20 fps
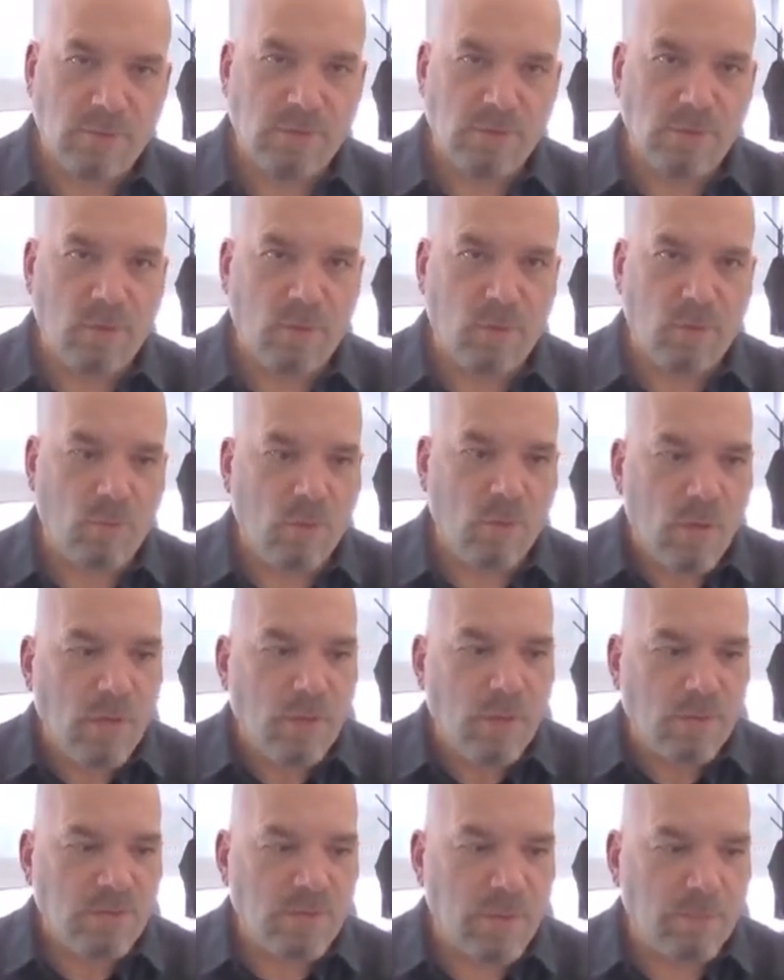So
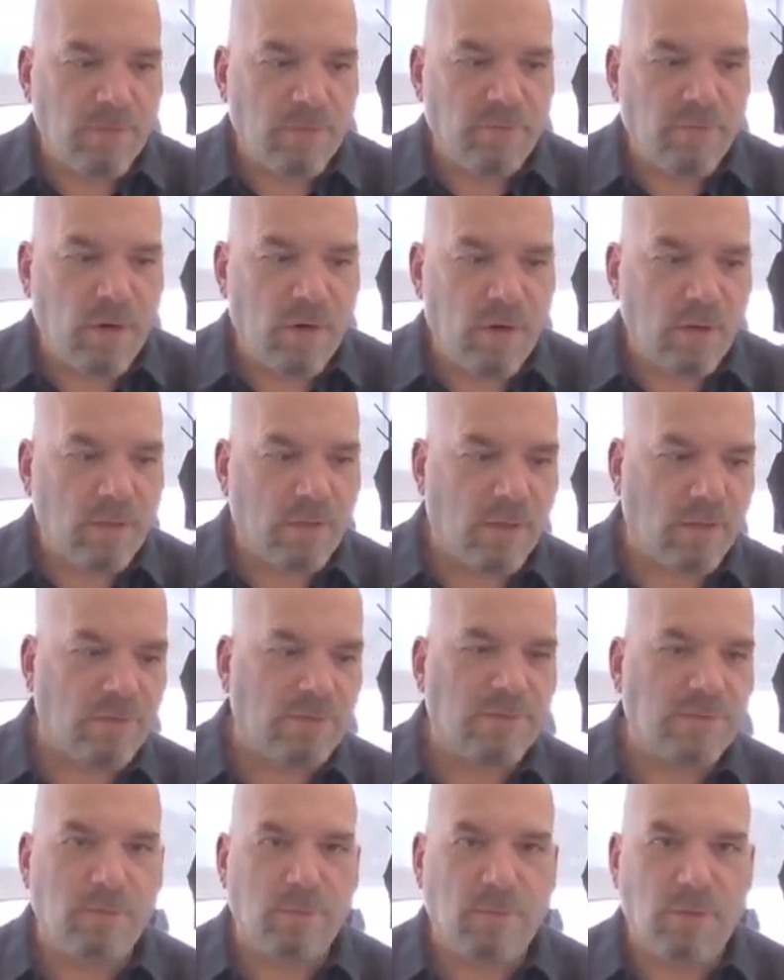some of our
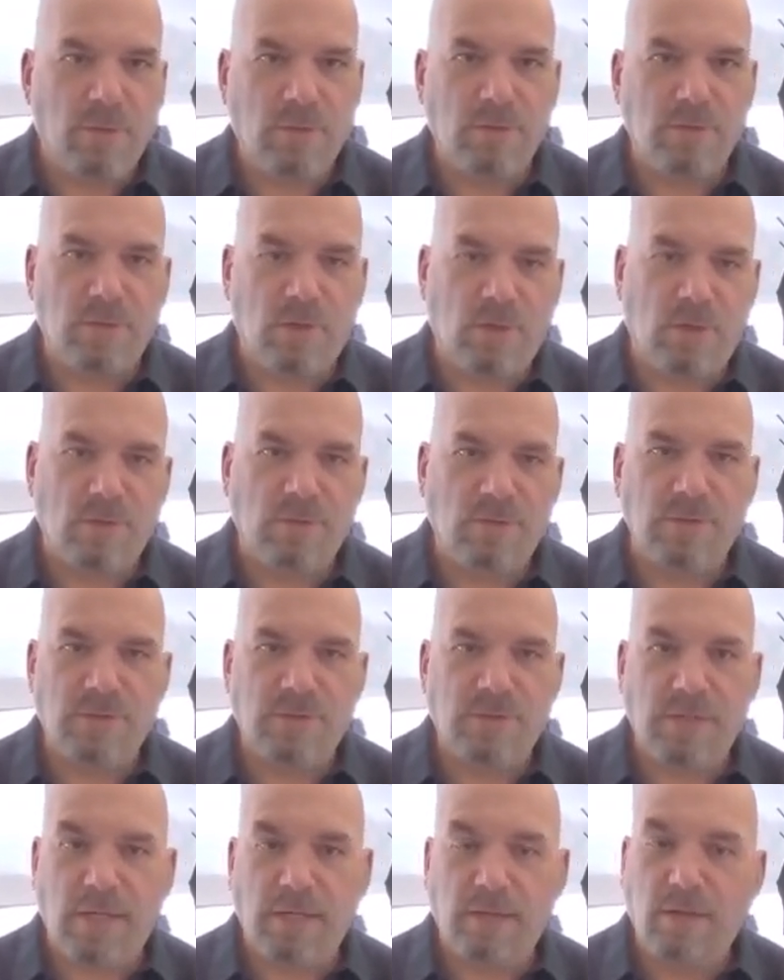customers are
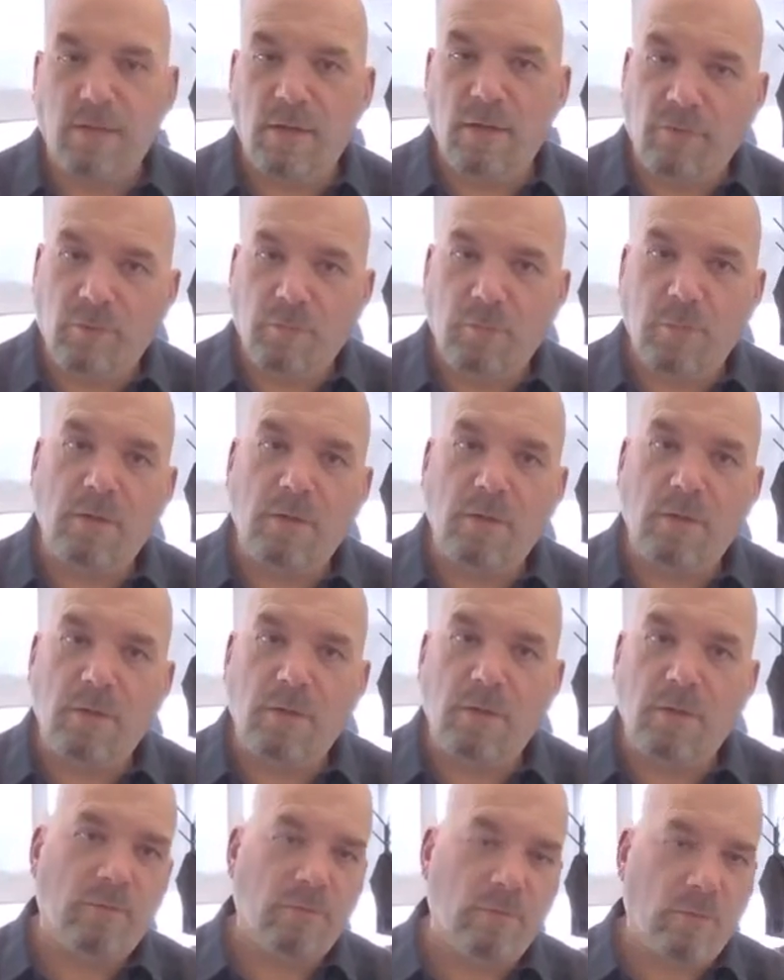state
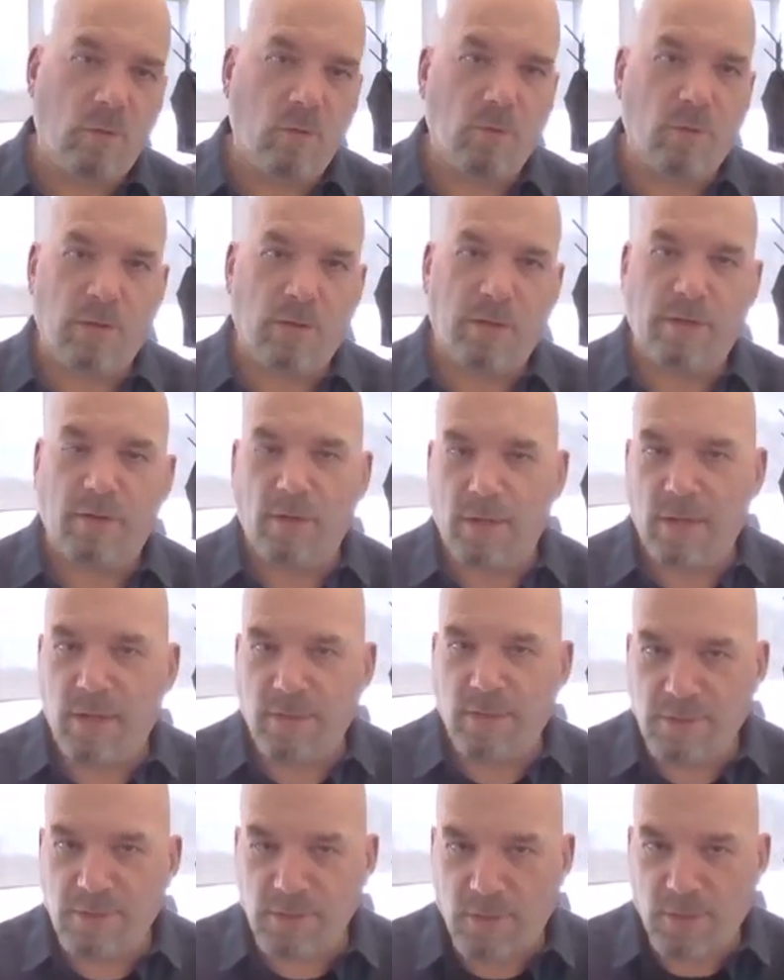governments, local area
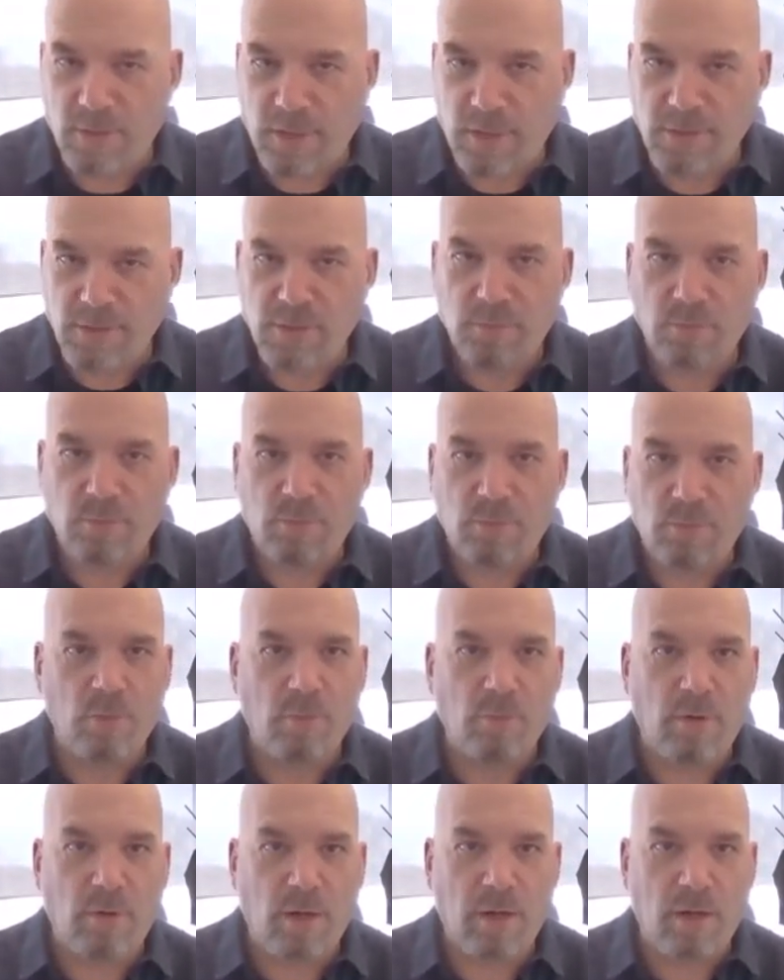agency on aging
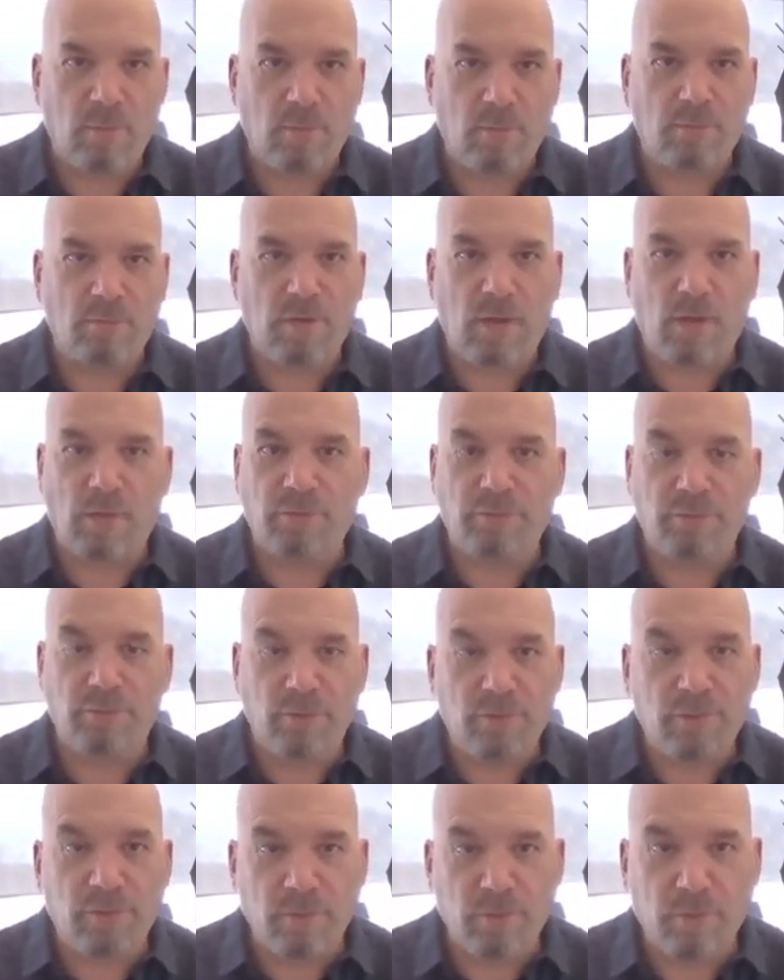programs, health
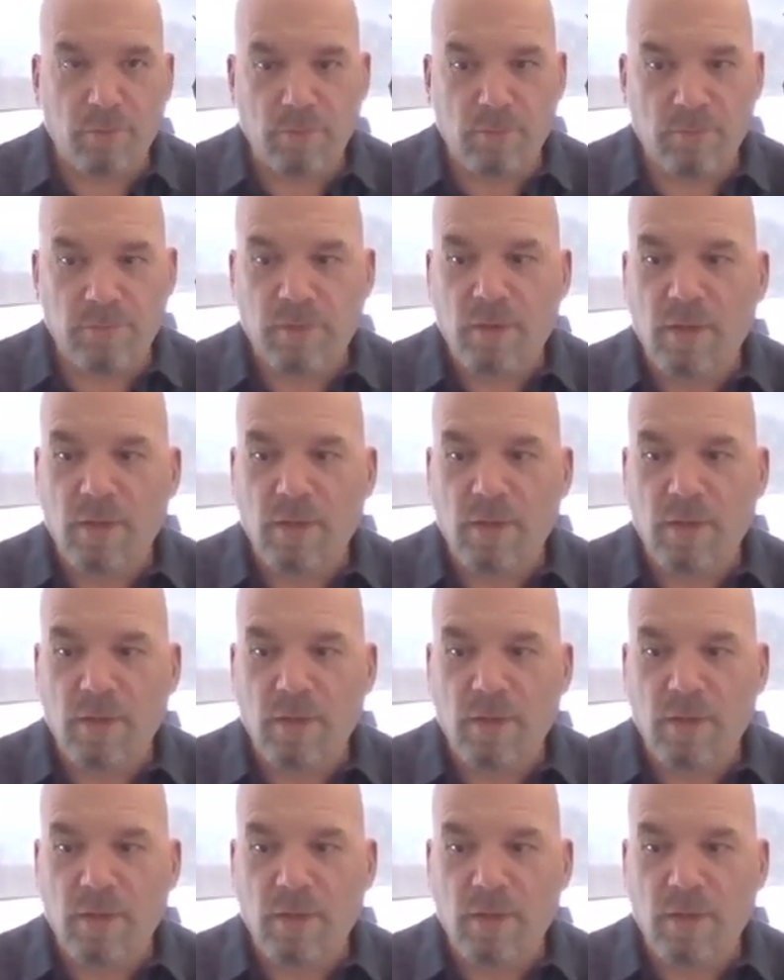systems,